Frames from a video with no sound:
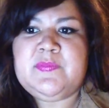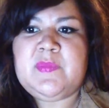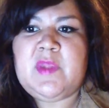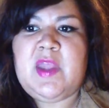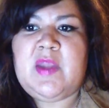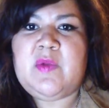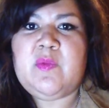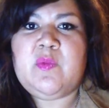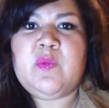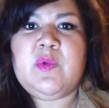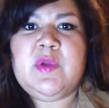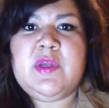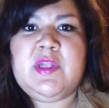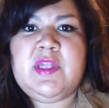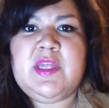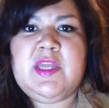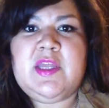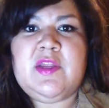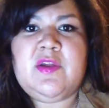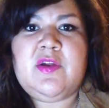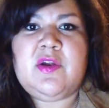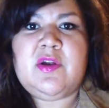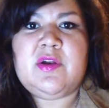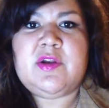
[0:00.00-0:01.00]
I really
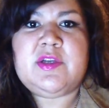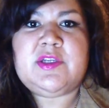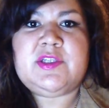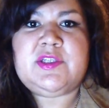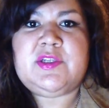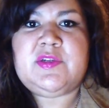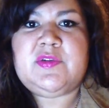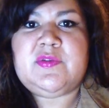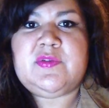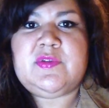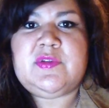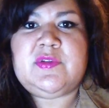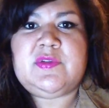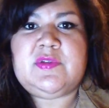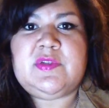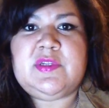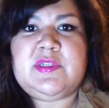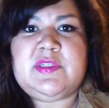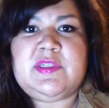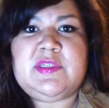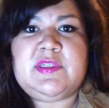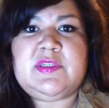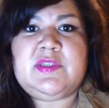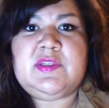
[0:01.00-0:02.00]
encourage you to
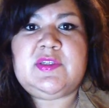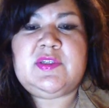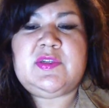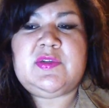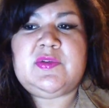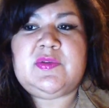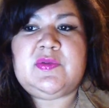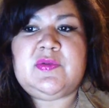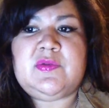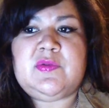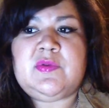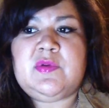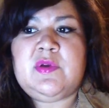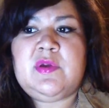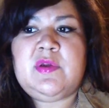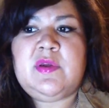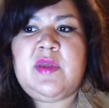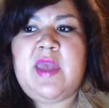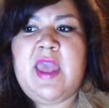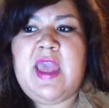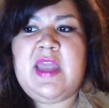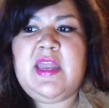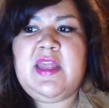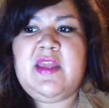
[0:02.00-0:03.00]
listen to
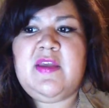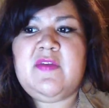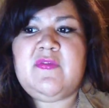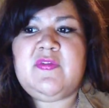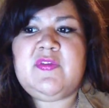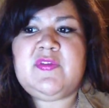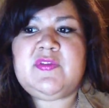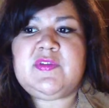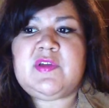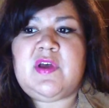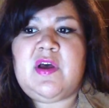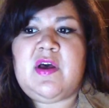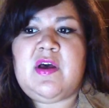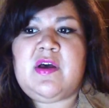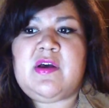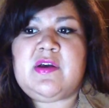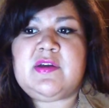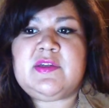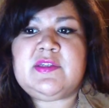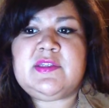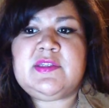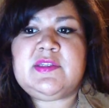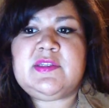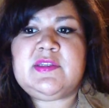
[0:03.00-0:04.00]
any of the
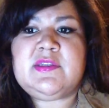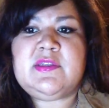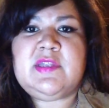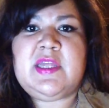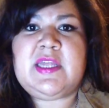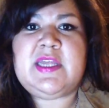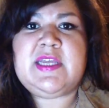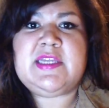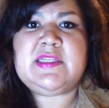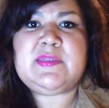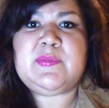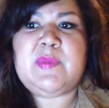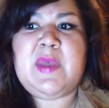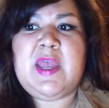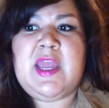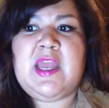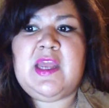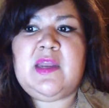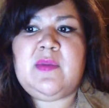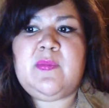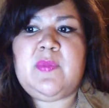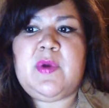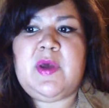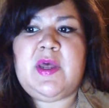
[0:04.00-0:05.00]
songs that he's
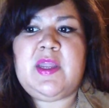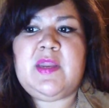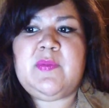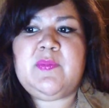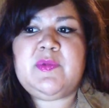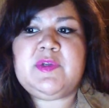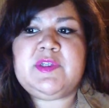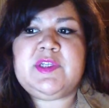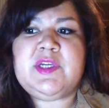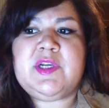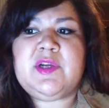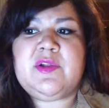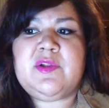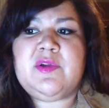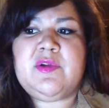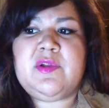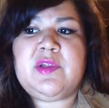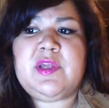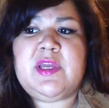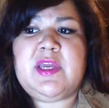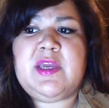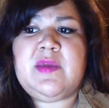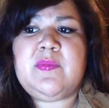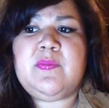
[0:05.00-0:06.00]
made, but in
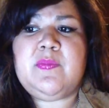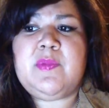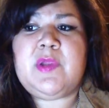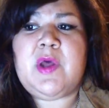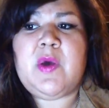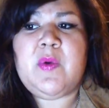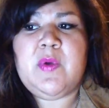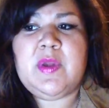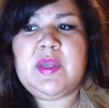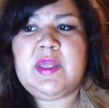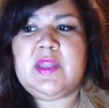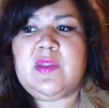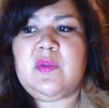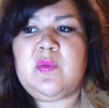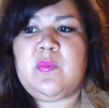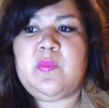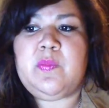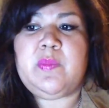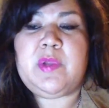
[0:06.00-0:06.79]
particularly Blowing in